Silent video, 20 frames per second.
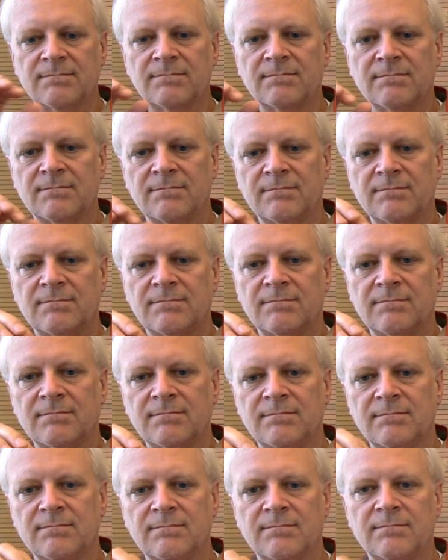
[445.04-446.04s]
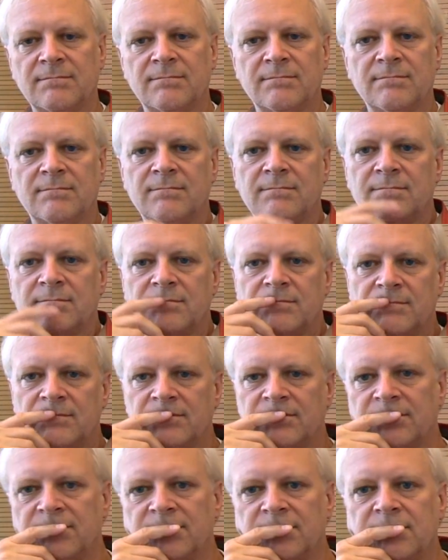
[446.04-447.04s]

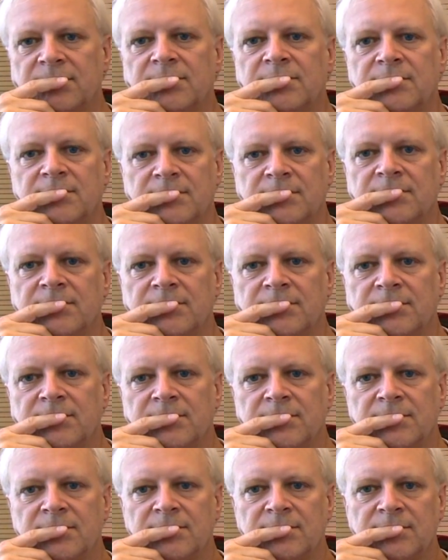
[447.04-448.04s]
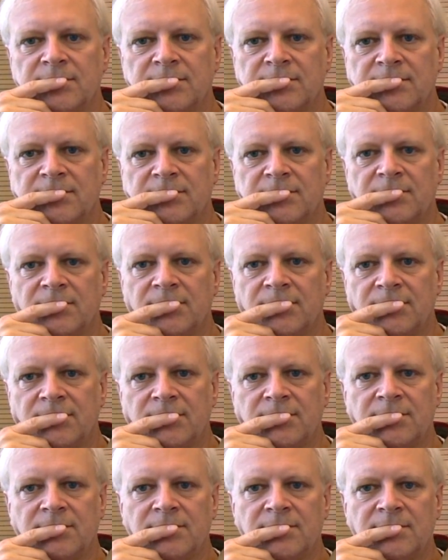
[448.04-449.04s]

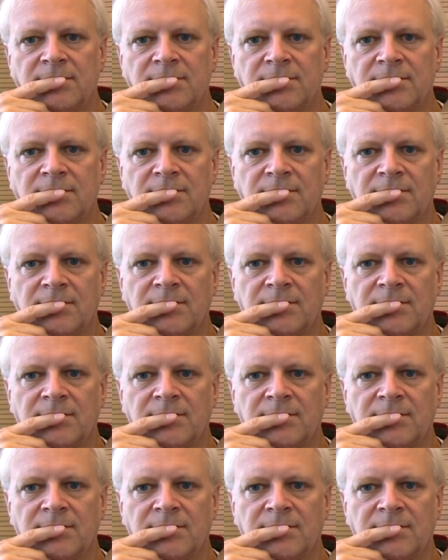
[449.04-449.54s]
(not speaking)